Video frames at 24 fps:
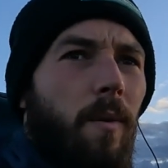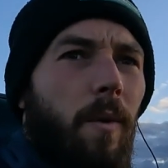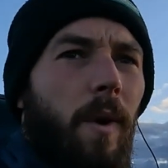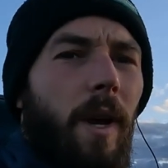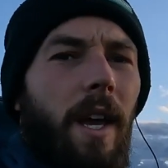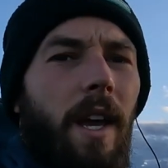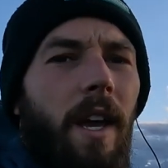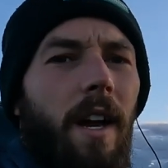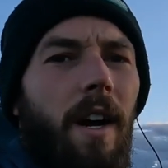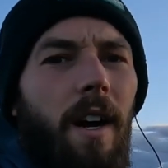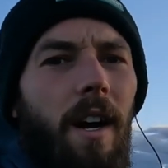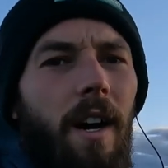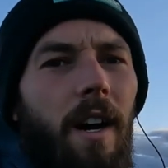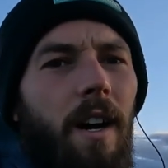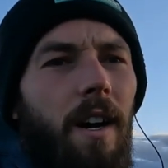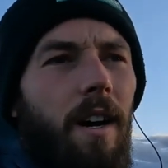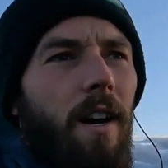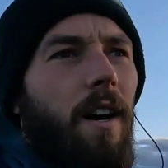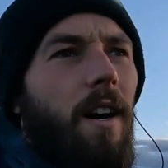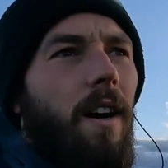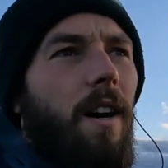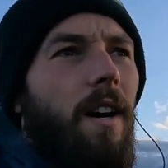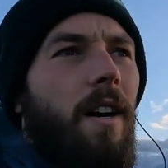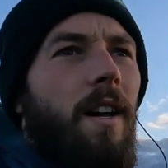We
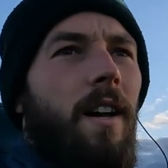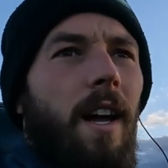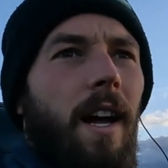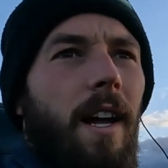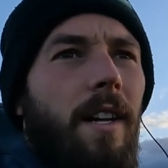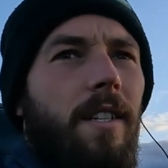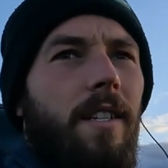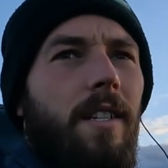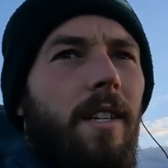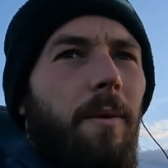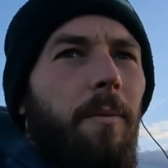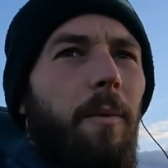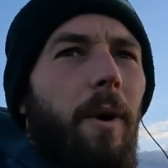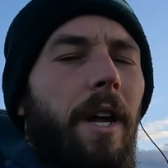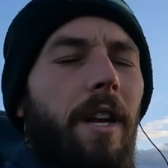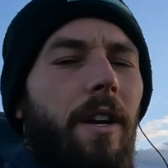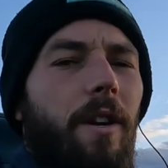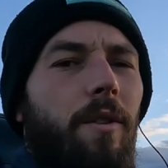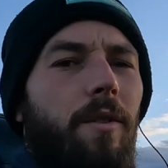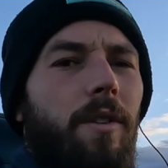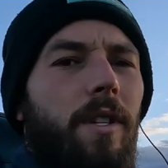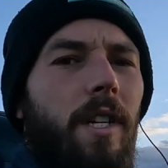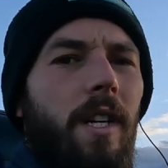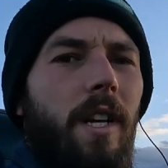are at somewhere
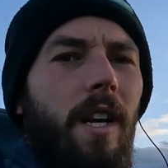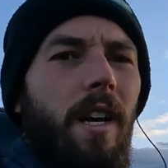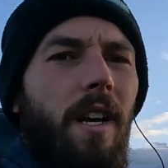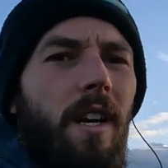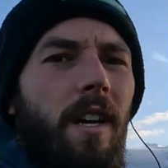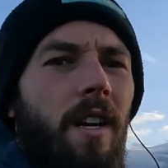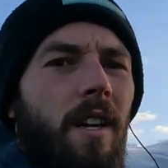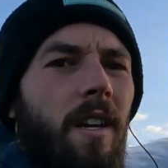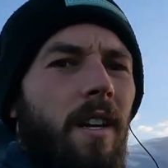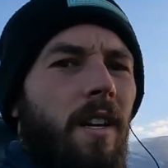new today.